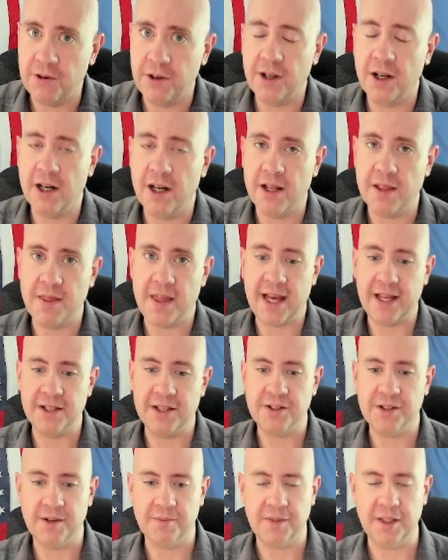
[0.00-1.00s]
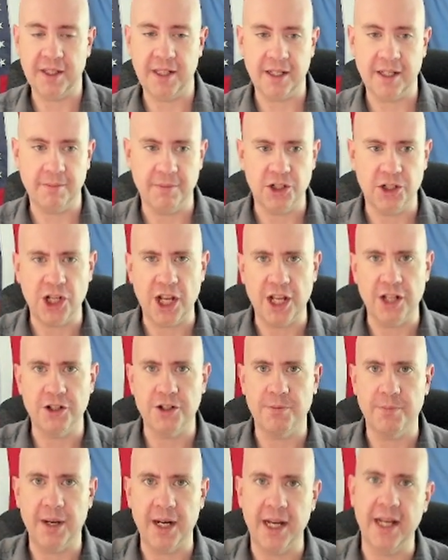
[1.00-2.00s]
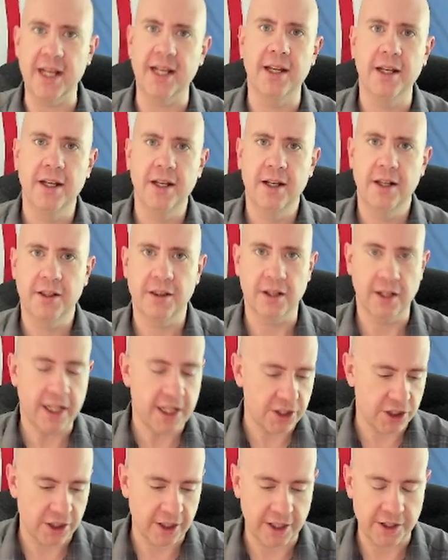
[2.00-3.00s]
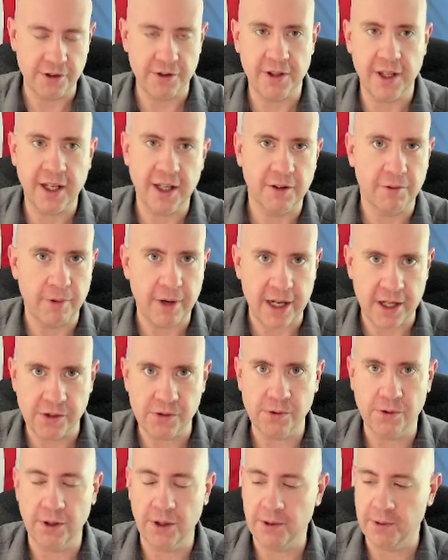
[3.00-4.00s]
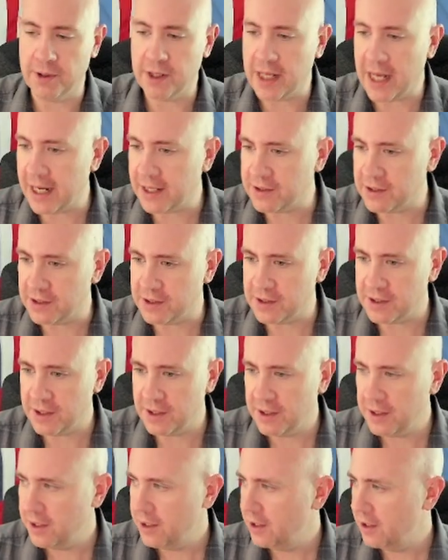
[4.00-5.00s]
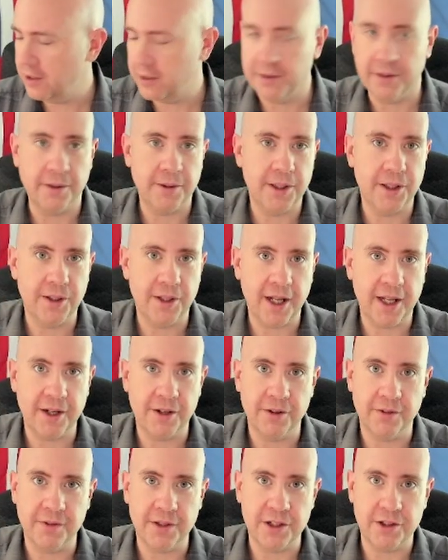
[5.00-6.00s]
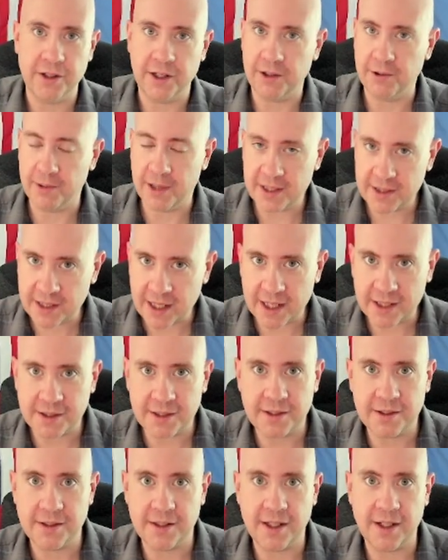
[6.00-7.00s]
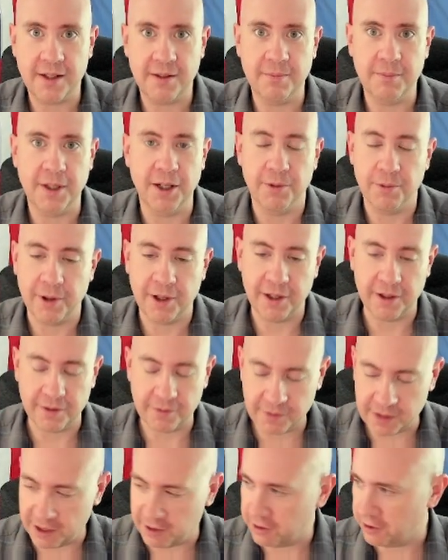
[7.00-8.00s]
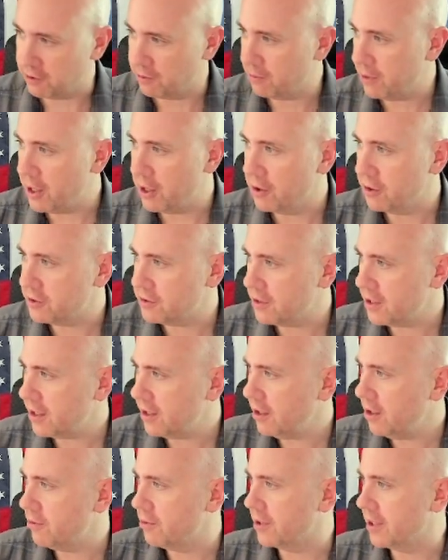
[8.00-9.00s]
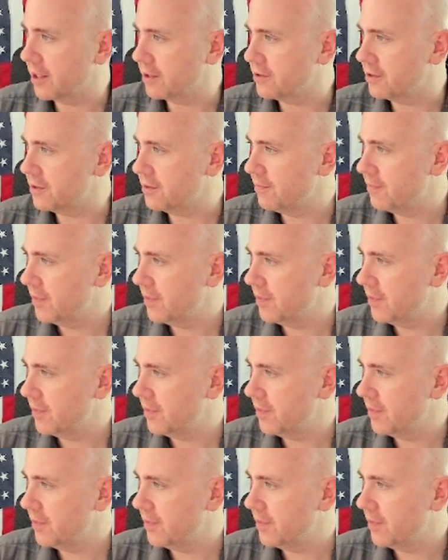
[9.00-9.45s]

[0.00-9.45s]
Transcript: That is something that can be changed by the legislature. They can raise or lower taxes. Although here in Idaho, if they tried to raise taxes, they'd get run out of town on a rail, so they can lower taxes.